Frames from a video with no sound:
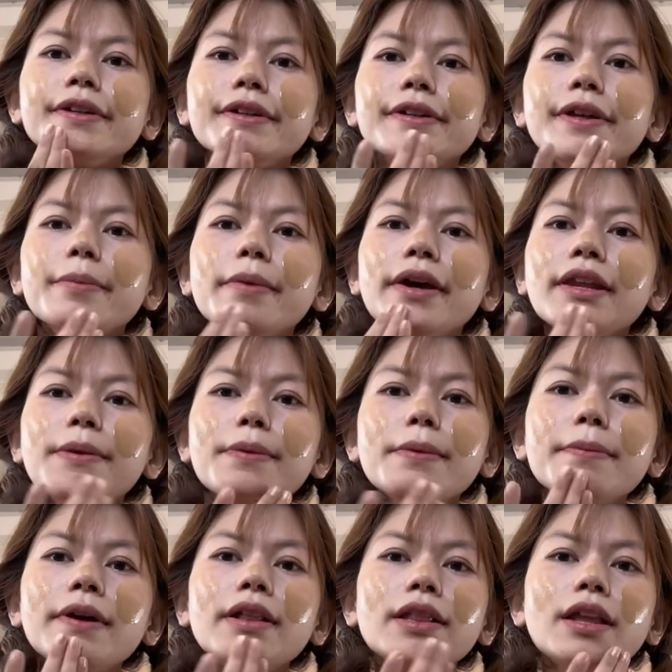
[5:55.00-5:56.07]
Now many
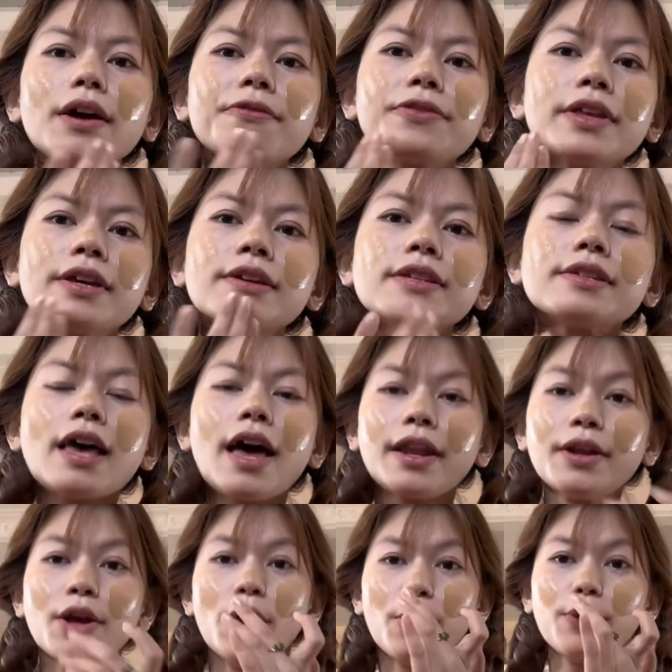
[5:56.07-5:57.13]
people love this, and
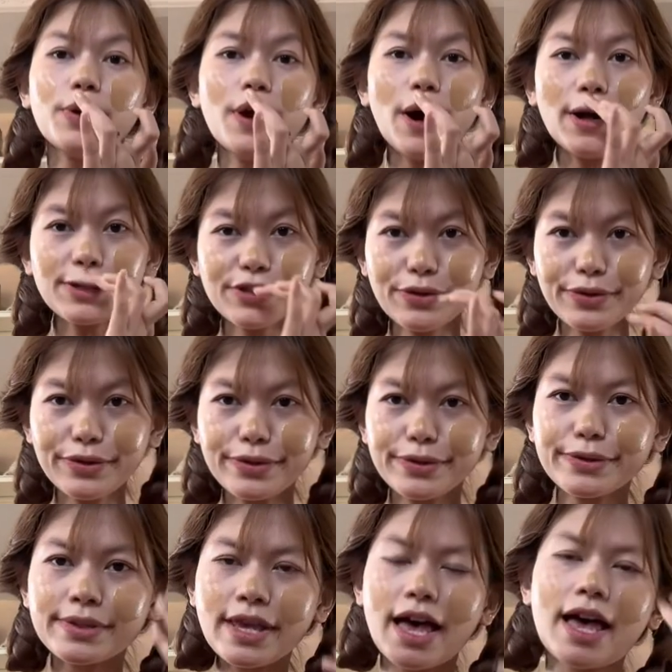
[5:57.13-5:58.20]
we also
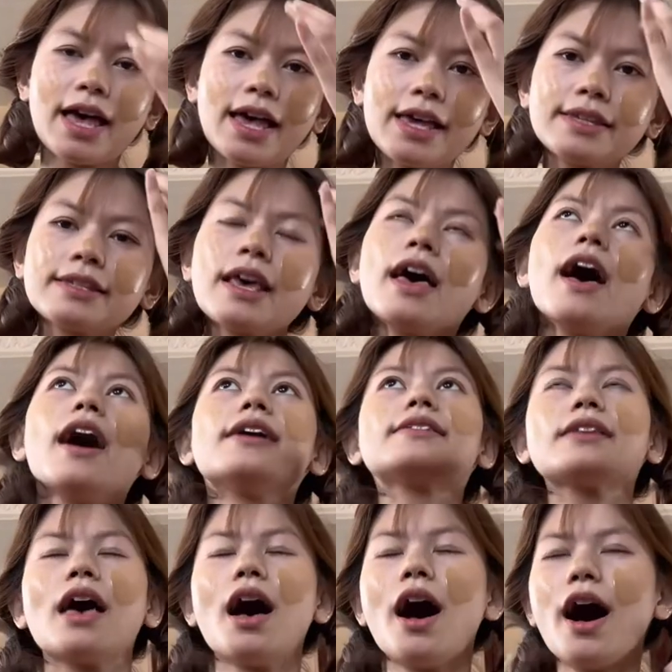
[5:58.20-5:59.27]
use as
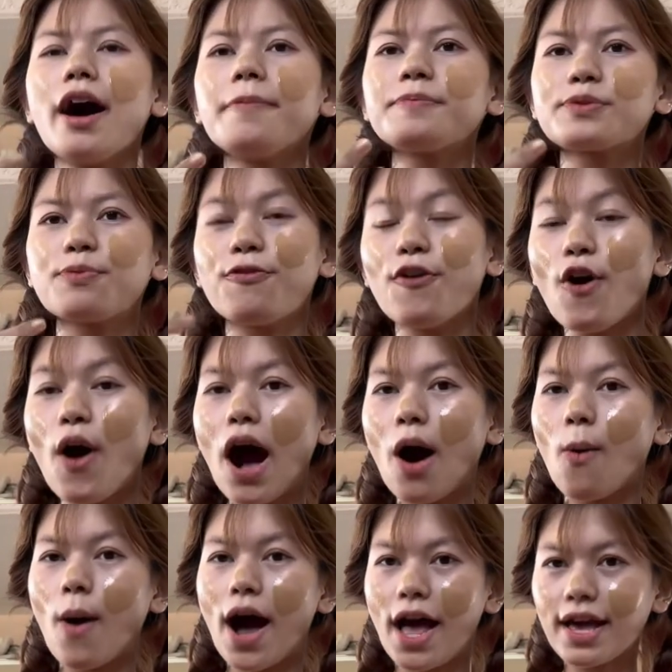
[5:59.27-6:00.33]
a hubs for
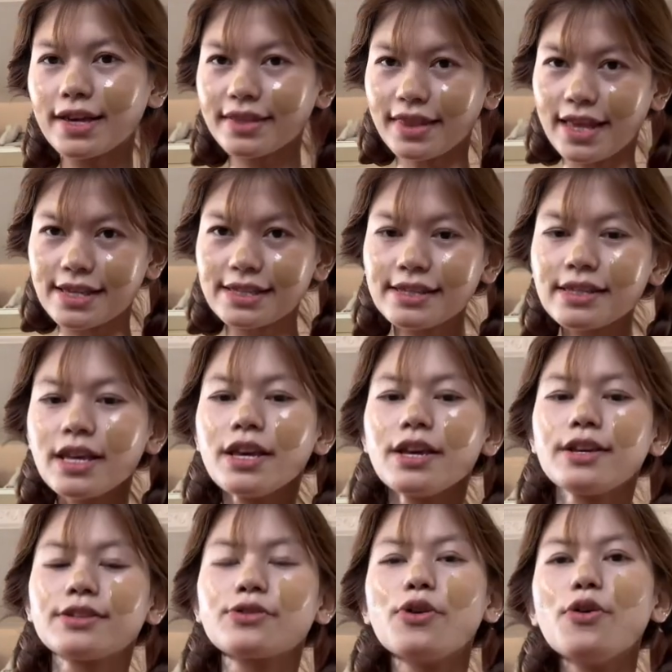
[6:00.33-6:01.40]
our acne.
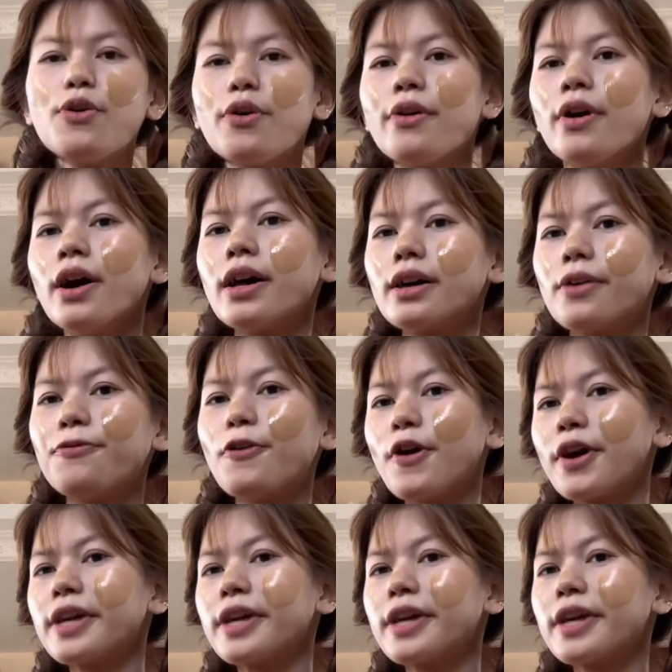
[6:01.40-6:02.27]
So for